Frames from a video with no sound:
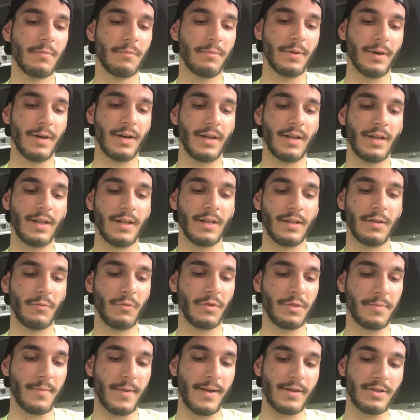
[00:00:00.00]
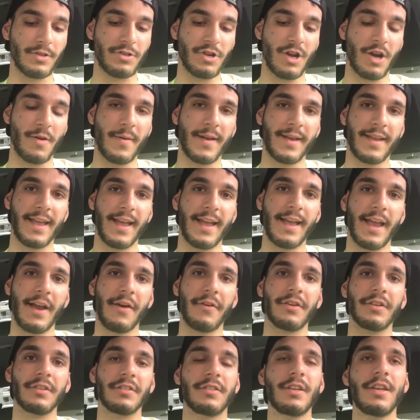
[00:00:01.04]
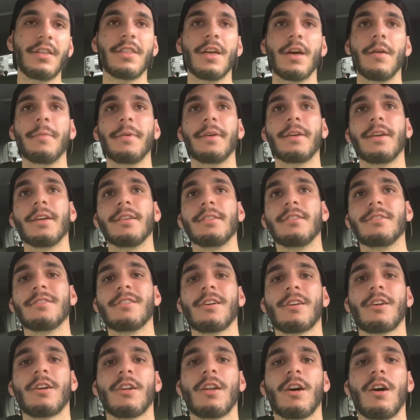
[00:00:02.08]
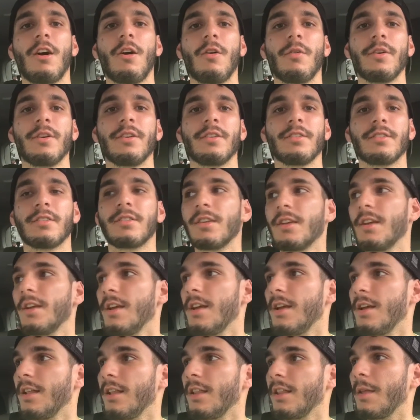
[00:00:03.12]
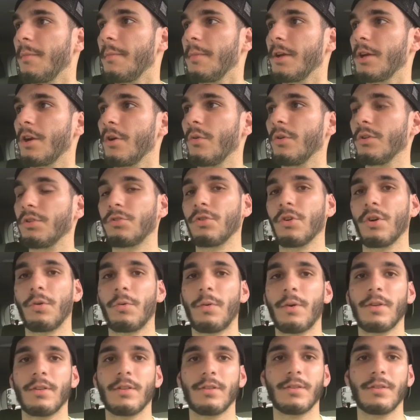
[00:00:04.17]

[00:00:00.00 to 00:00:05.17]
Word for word: But with my job, I can't guarantee that because he's not gonna always let me go into a